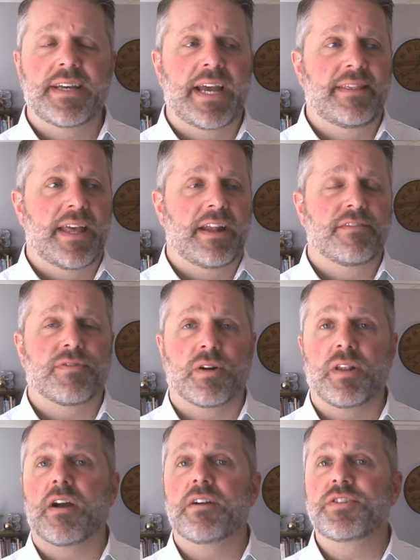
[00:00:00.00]
and then for
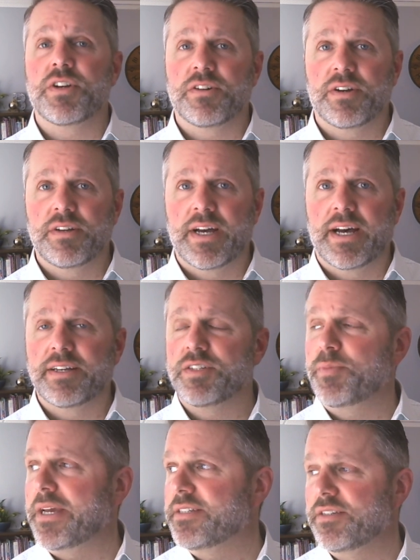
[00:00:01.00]
larger
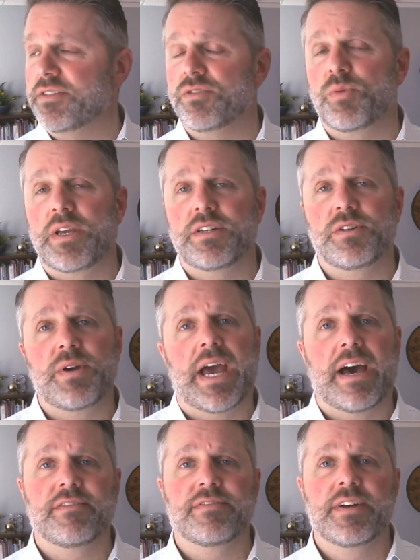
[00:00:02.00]
spaces we do
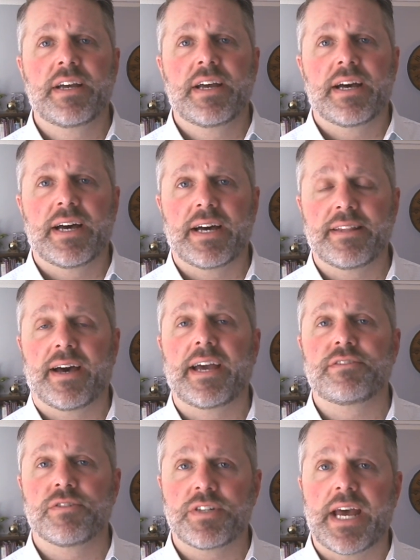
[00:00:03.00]
have the
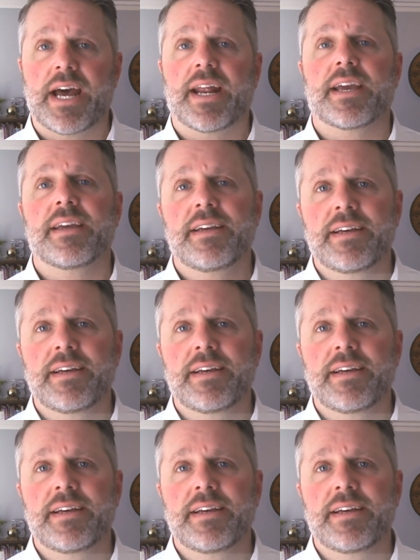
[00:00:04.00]
hydrostatic